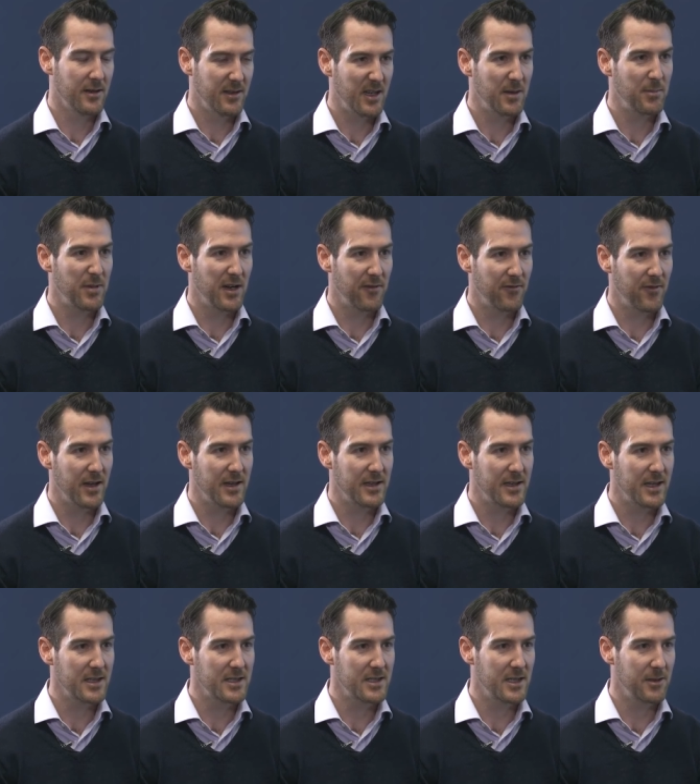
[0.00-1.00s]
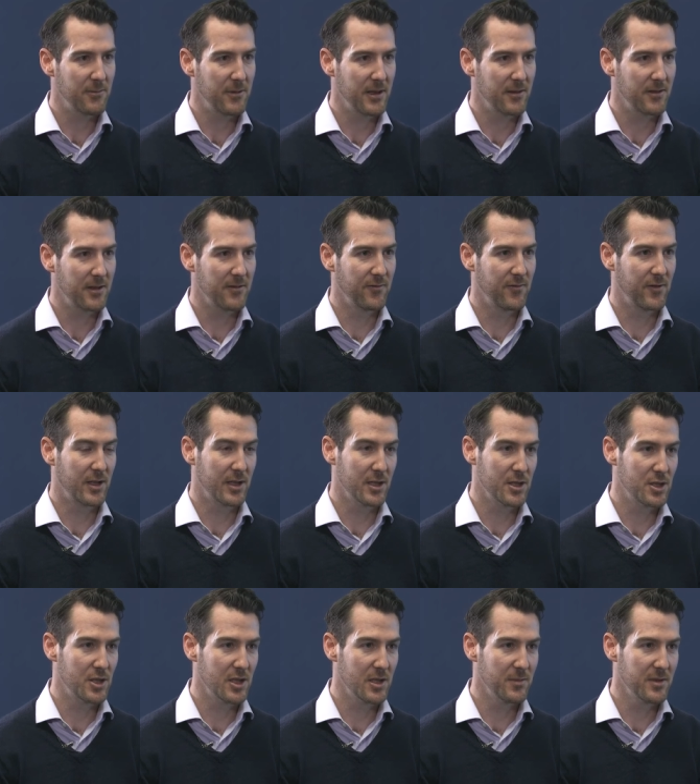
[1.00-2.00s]
That'd be a fantastic win for
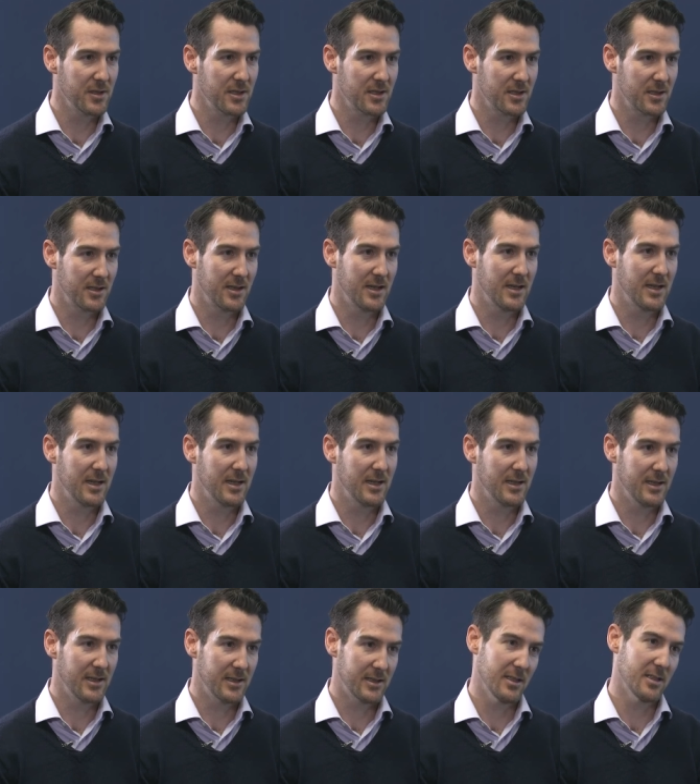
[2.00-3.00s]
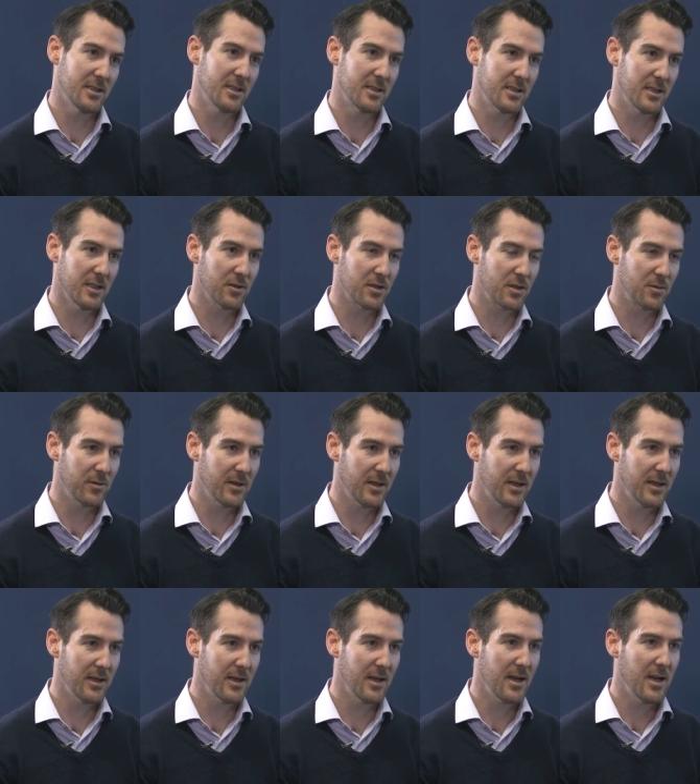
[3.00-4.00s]
consumers. It exists
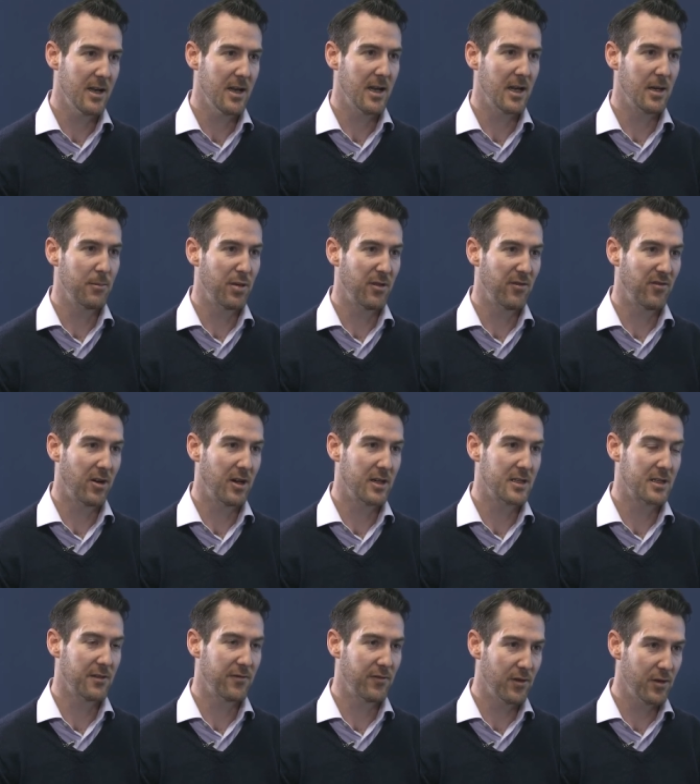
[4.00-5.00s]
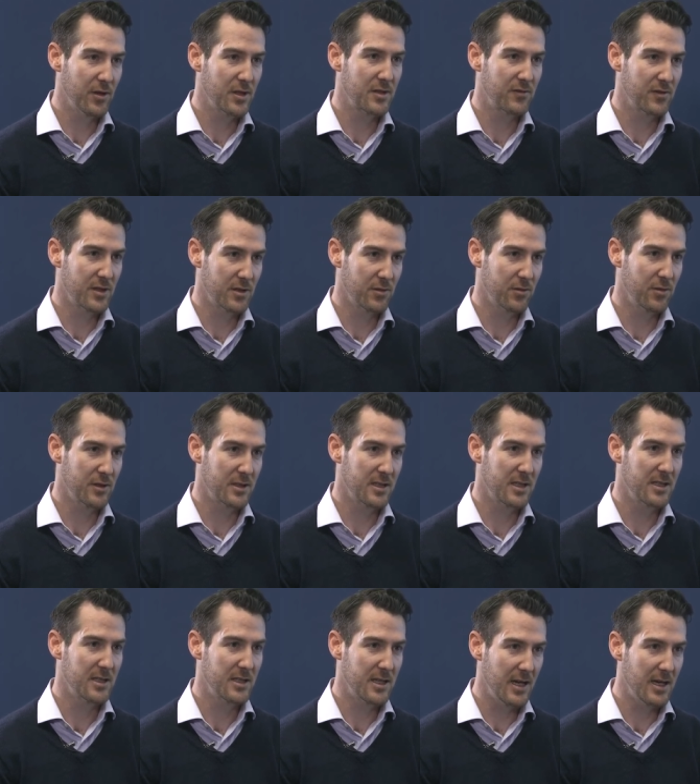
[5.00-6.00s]
elsewhere and it provides a first resort
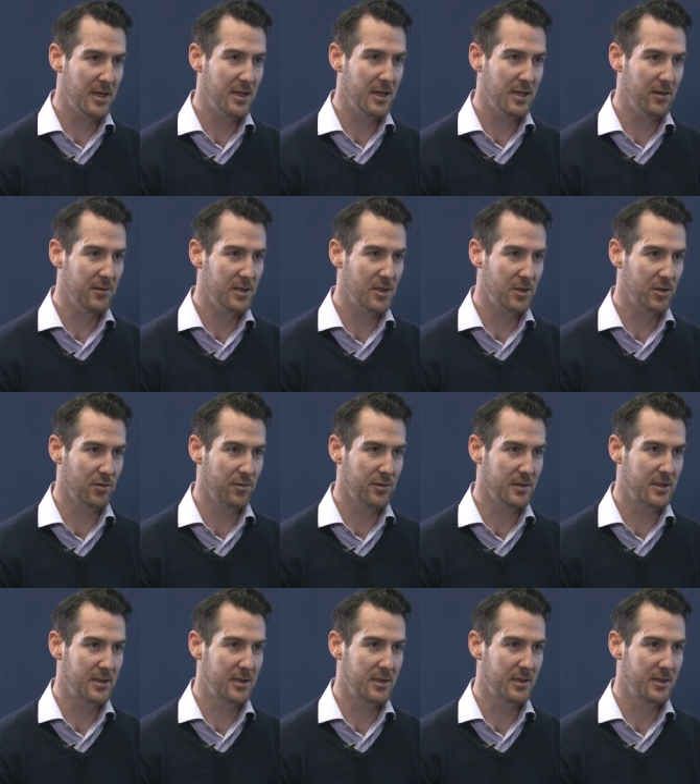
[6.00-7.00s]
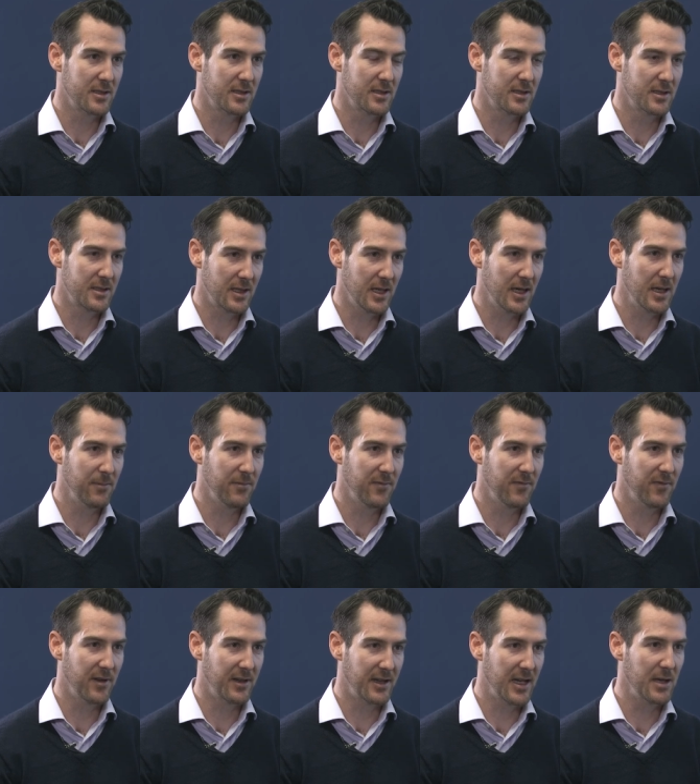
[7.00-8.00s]
10 year insurance scheme
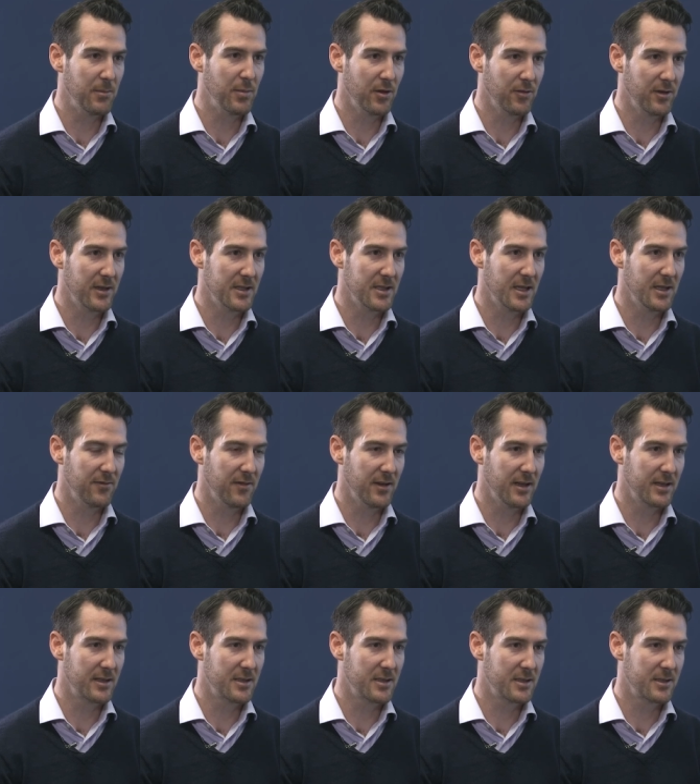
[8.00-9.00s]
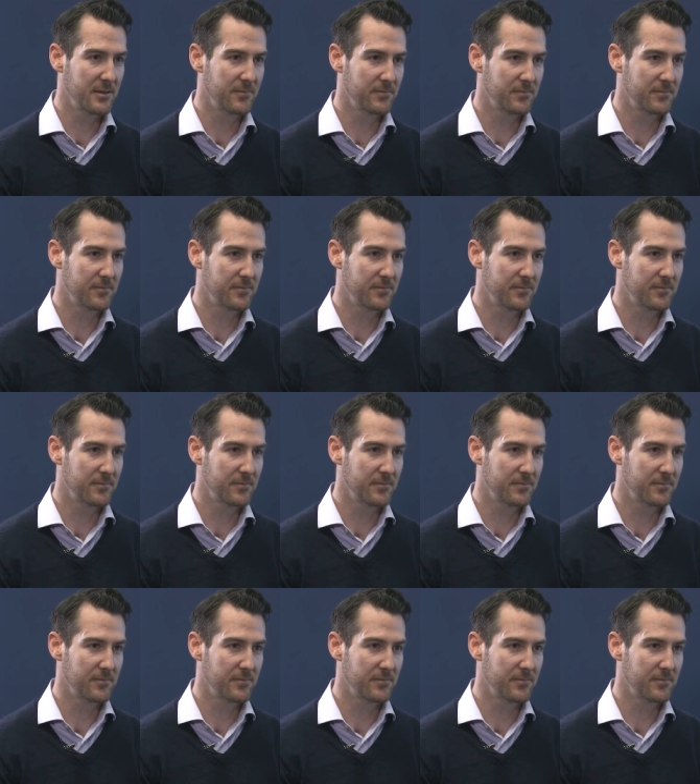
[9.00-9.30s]
for key building defects.